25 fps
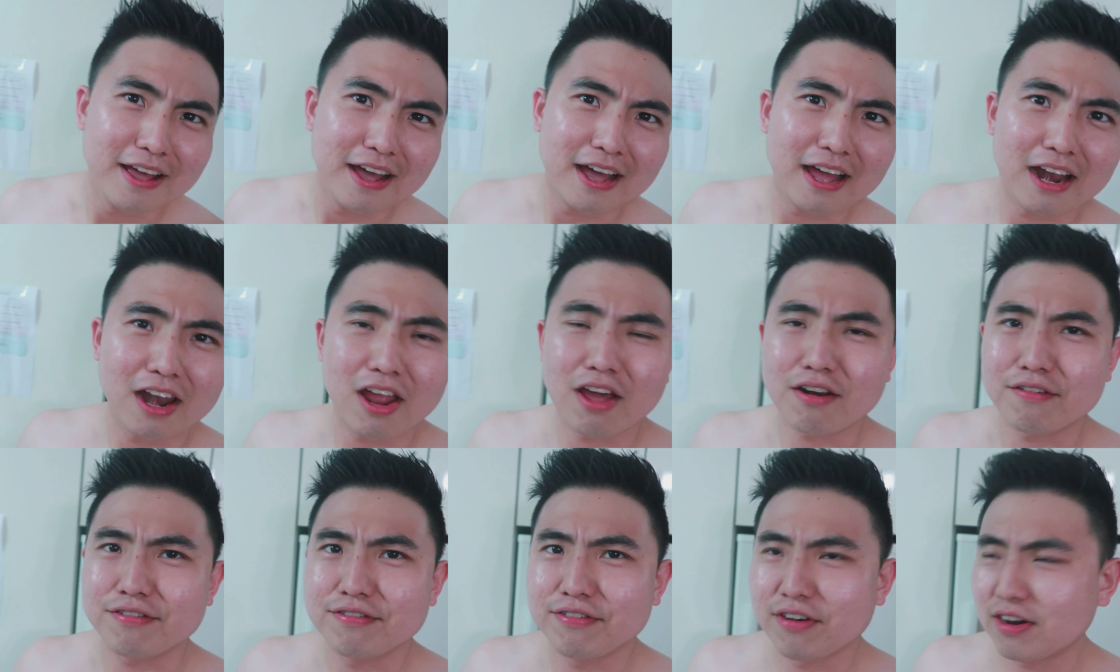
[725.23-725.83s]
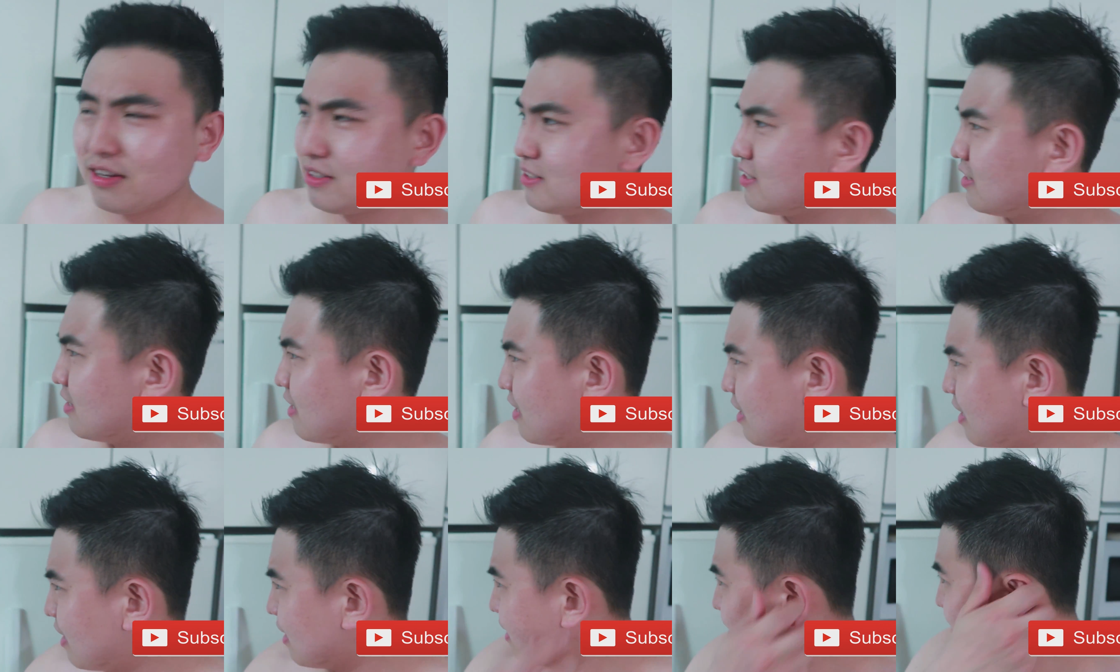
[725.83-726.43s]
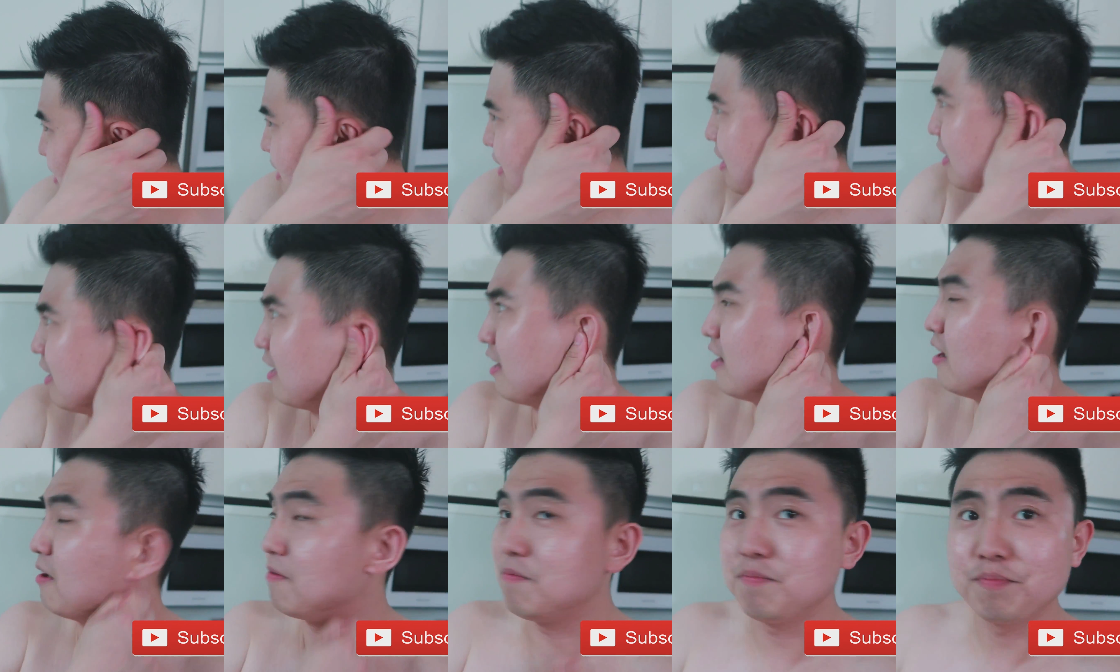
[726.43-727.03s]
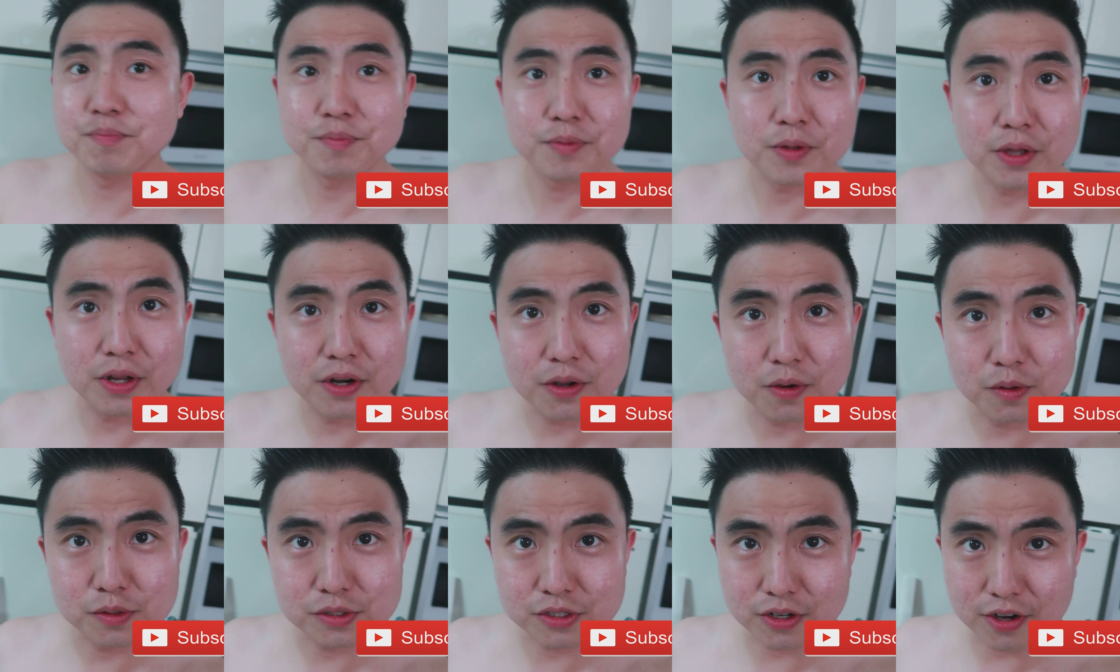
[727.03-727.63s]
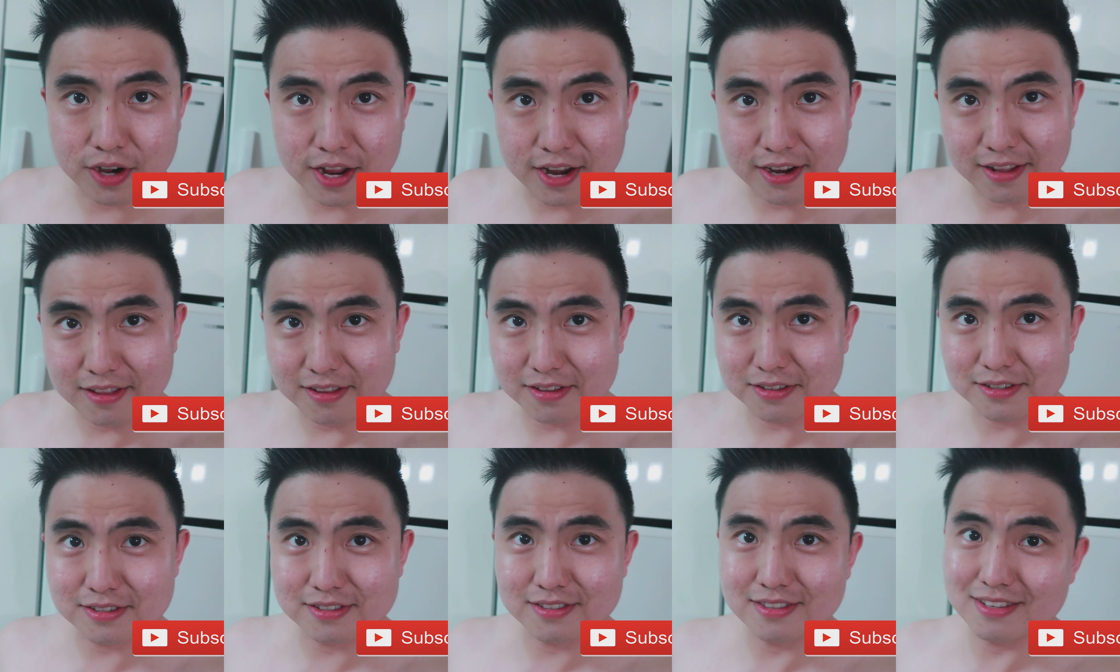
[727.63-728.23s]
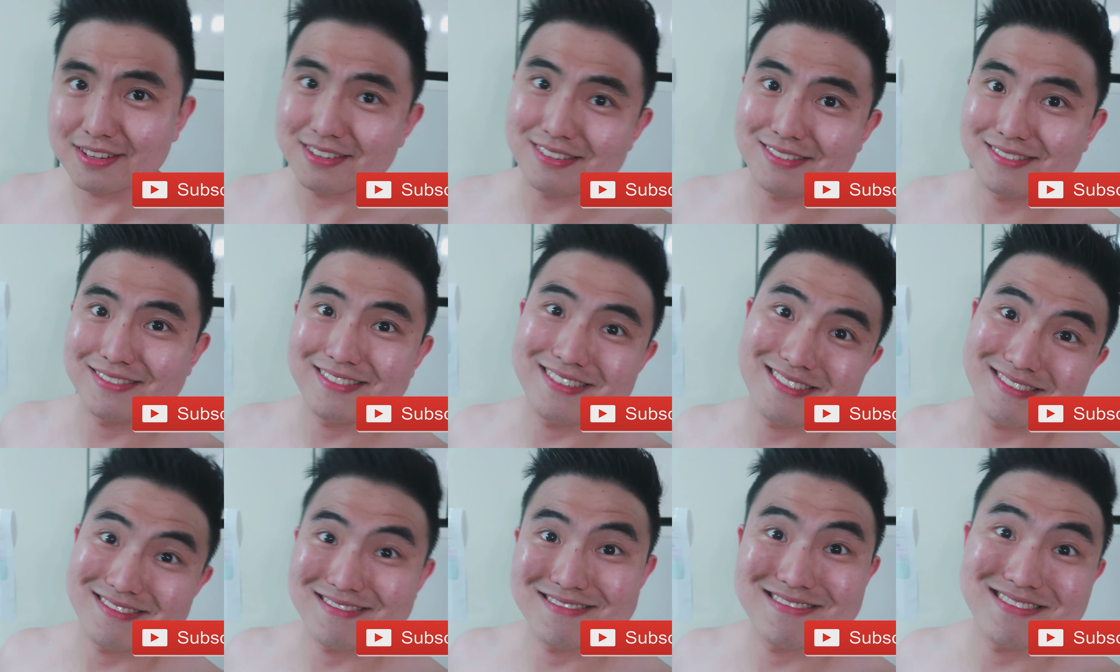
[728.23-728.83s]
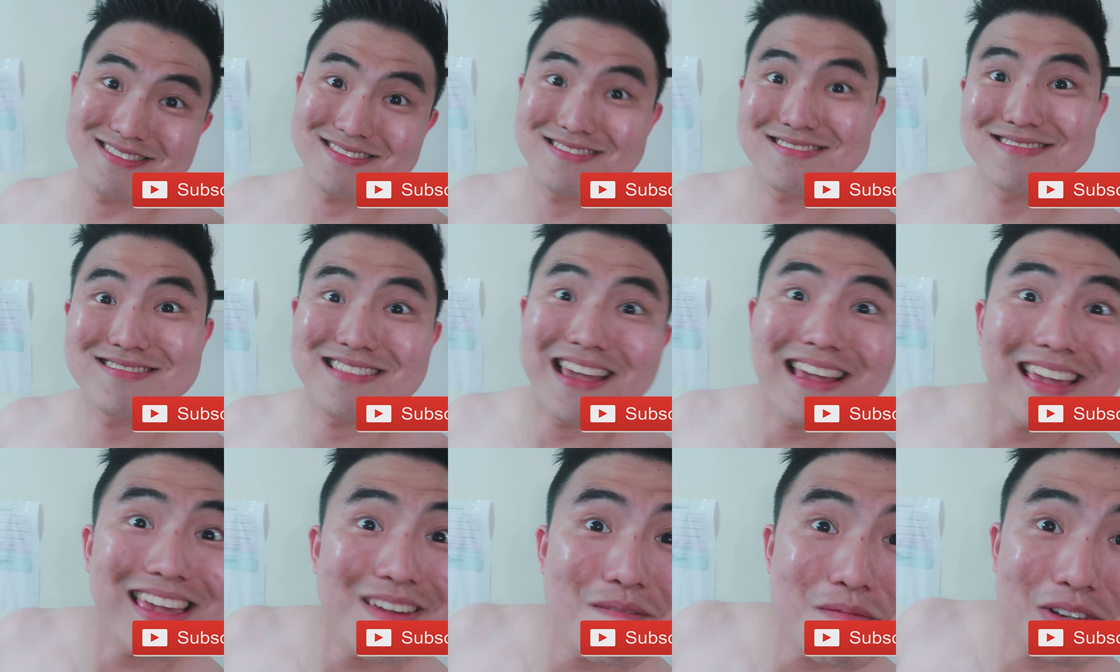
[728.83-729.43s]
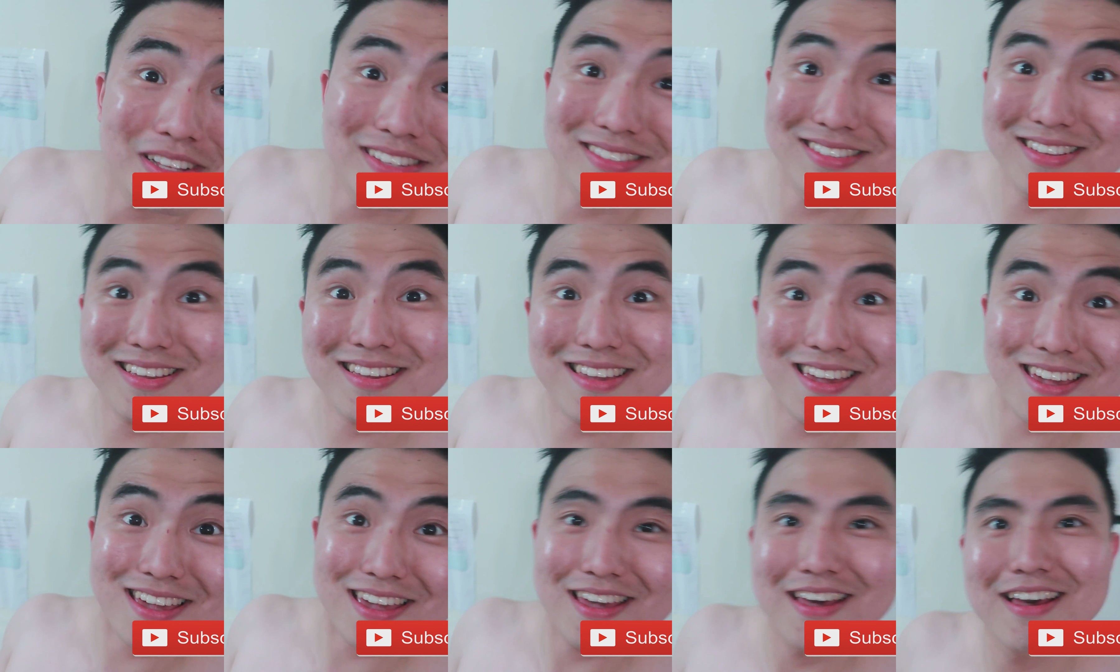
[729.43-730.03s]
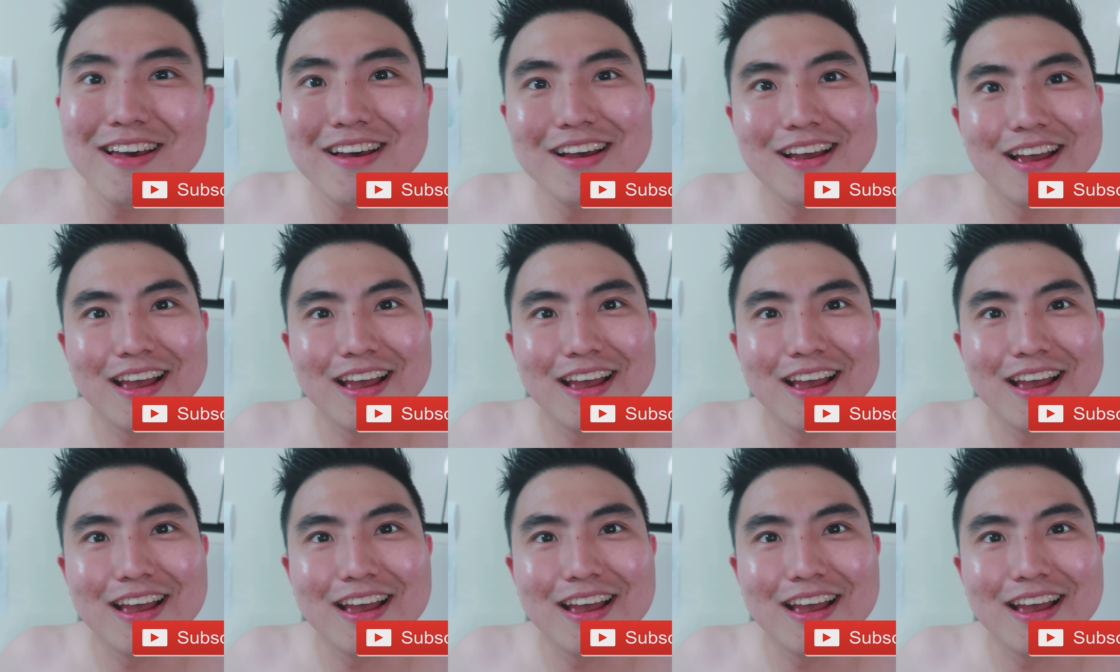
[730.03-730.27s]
A lot of fun today. Gonna go start editing this thingy mazuki,